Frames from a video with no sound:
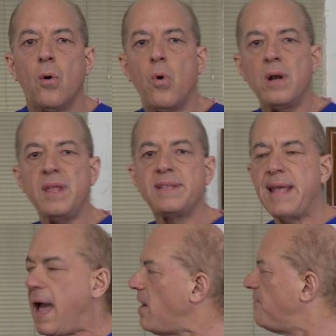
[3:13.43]
One of the
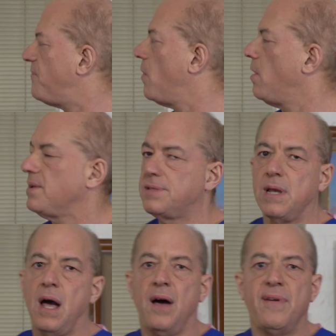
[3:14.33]
downfalls
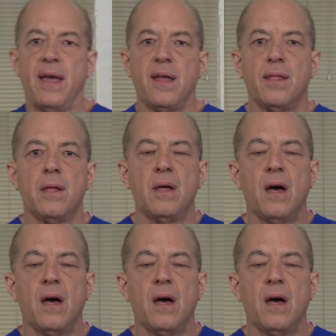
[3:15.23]
of a